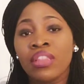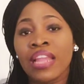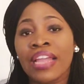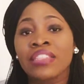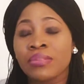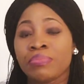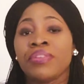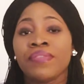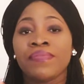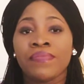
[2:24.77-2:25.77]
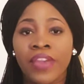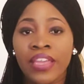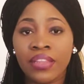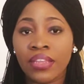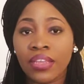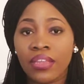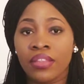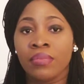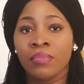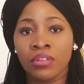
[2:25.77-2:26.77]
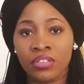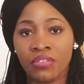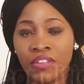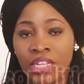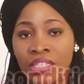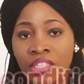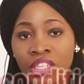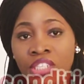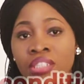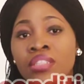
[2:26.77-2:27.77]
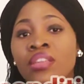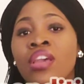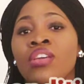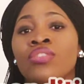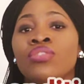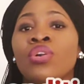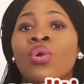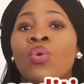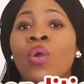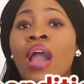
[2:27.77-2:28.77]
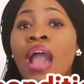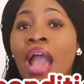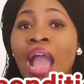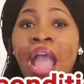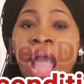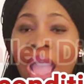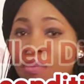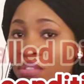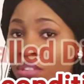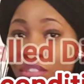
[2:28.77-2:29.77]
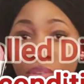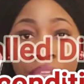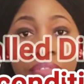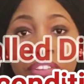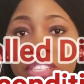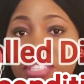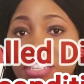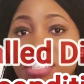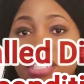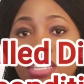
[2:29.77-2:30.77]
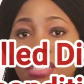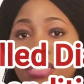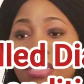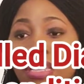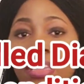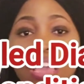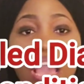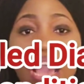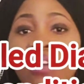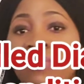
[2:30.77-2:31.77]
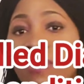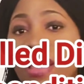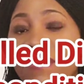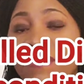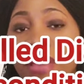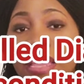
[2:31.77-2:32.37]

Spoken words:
like to prevent the muscle relaxation. So I was doing researches like how do I